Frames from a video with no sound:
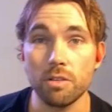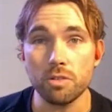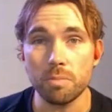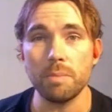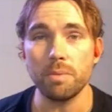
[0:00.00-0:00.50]
Those
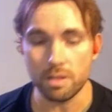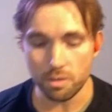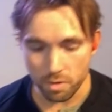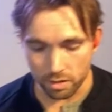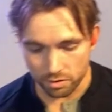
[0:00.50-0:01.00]
are the people that
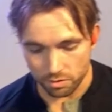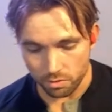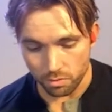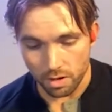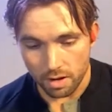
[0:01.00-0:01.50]
you want
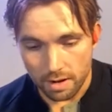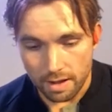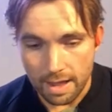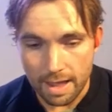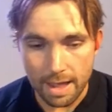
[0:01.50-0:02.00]
to
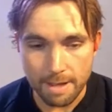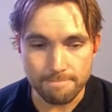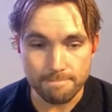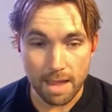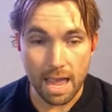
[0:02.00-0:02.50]

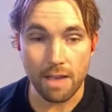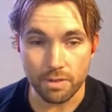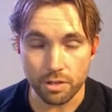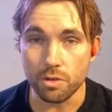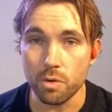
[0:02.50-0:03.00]

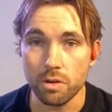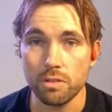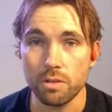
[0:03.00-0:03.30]
have in your corner.